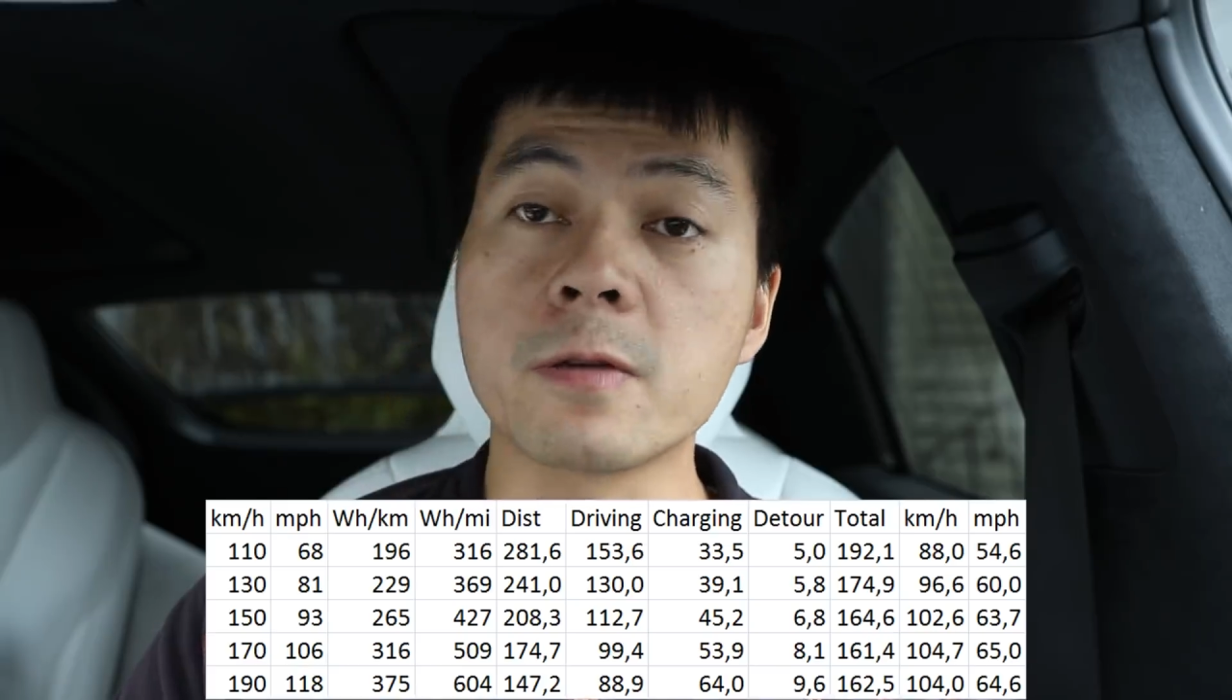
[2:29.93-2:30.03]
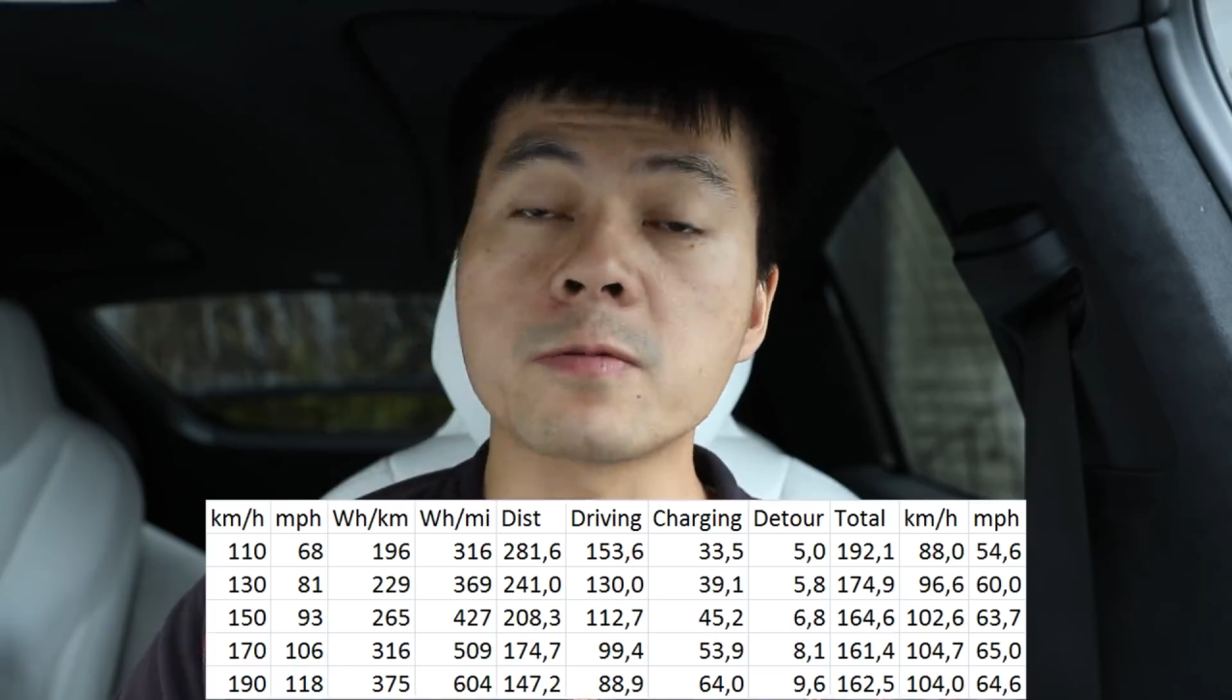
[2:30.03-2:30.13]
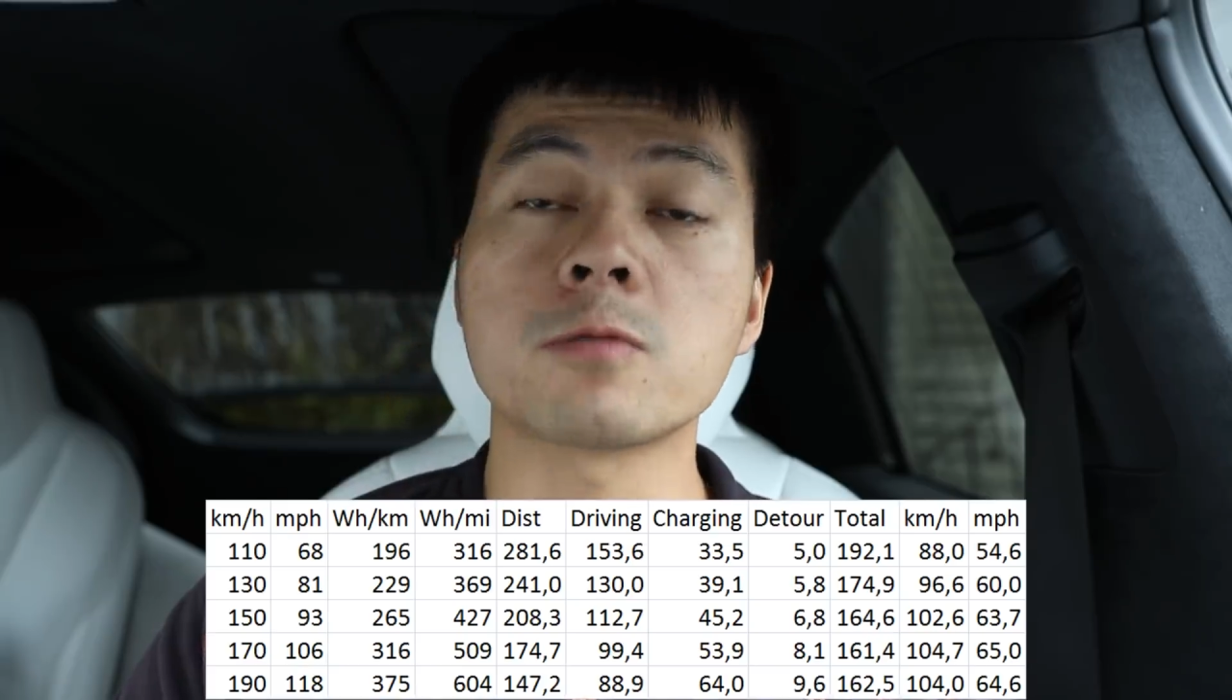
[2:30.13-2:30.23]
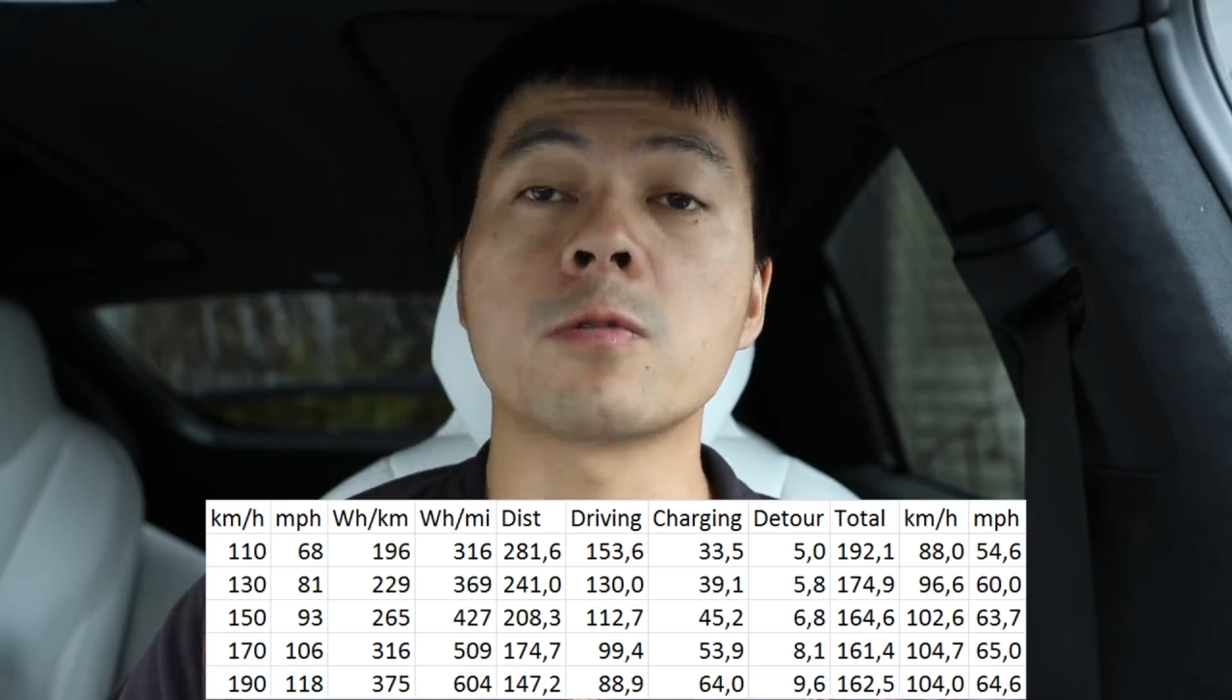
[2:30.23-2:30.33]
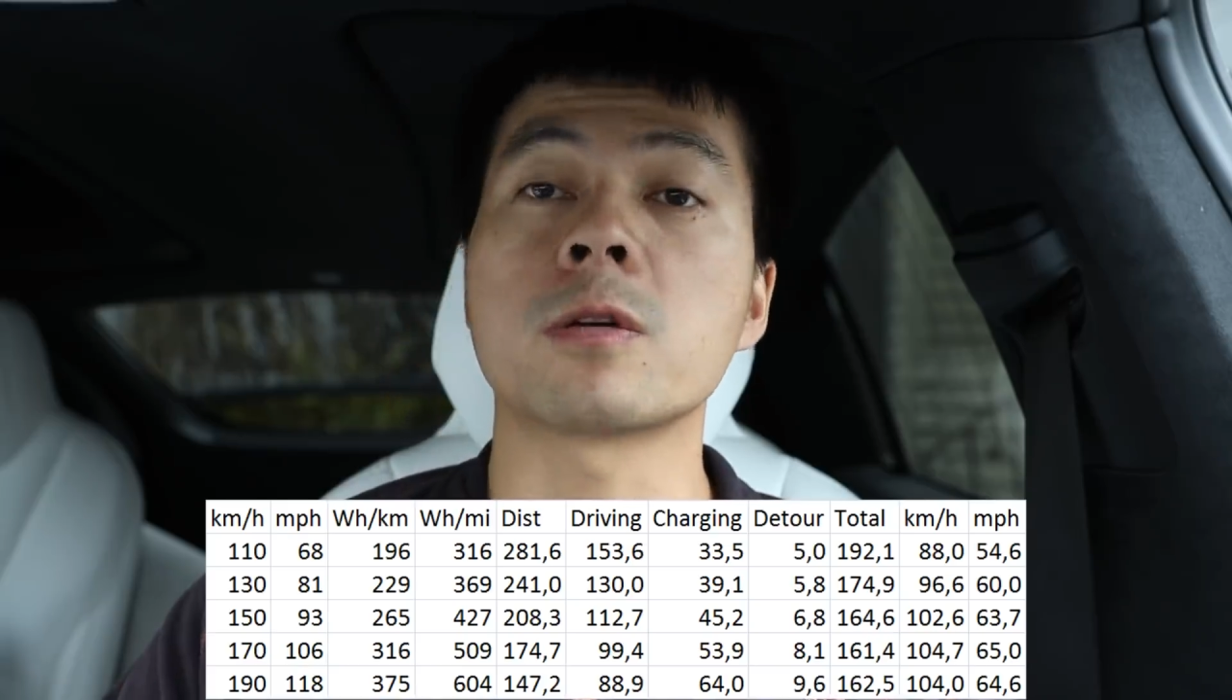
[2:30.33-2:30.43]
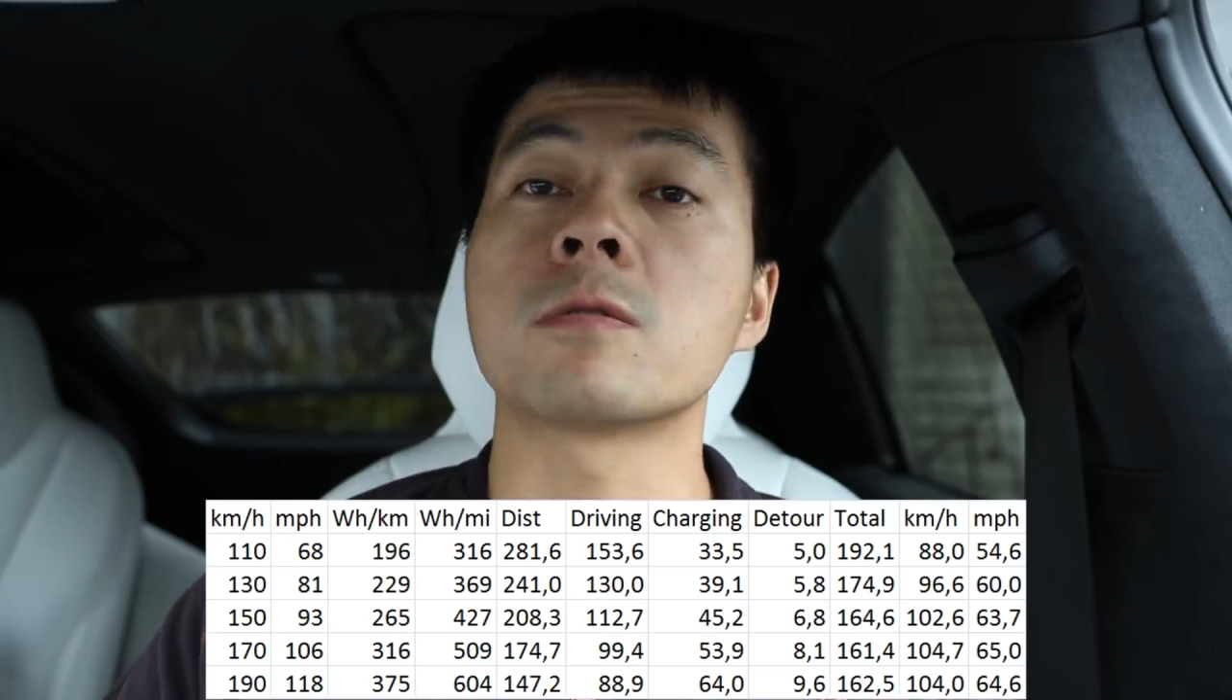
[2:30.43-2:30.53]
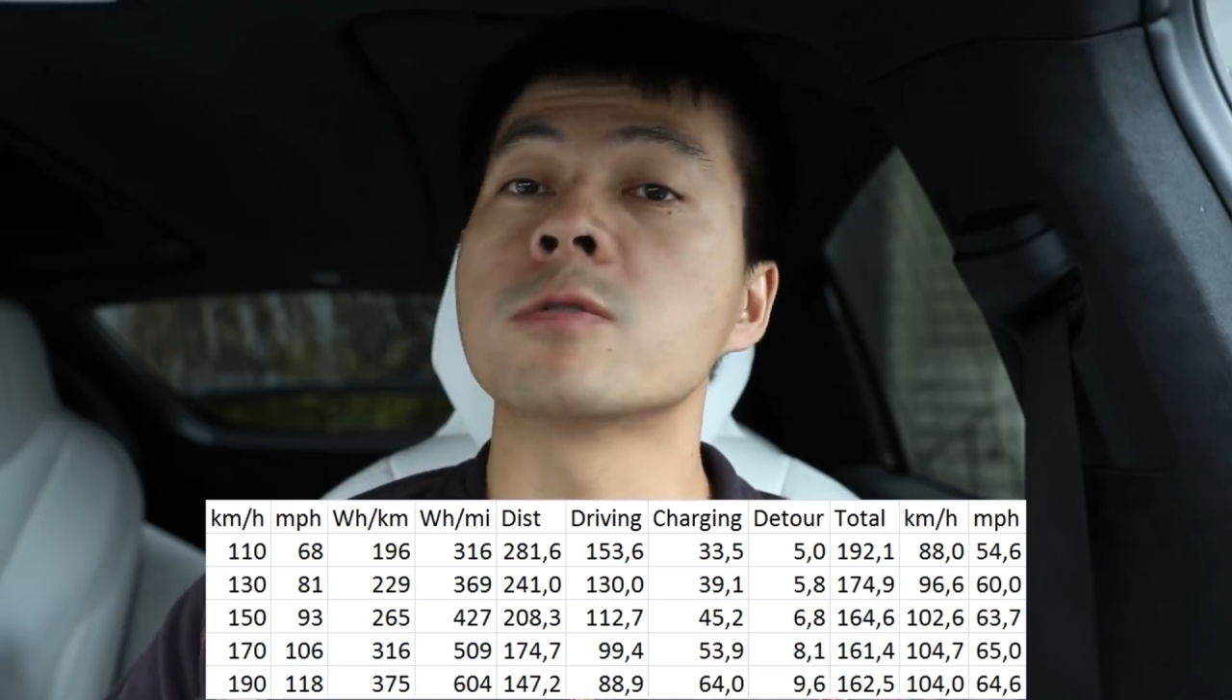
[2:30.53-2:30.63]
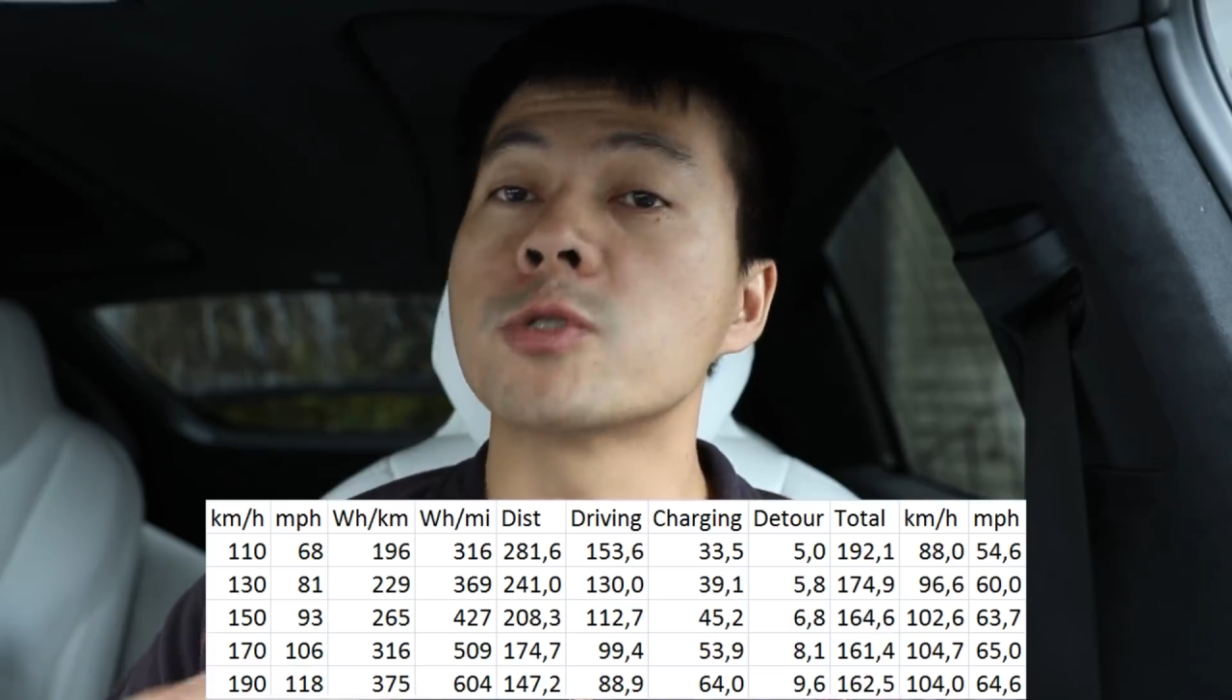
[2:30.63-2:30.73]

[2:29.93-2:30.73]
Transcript: You just want to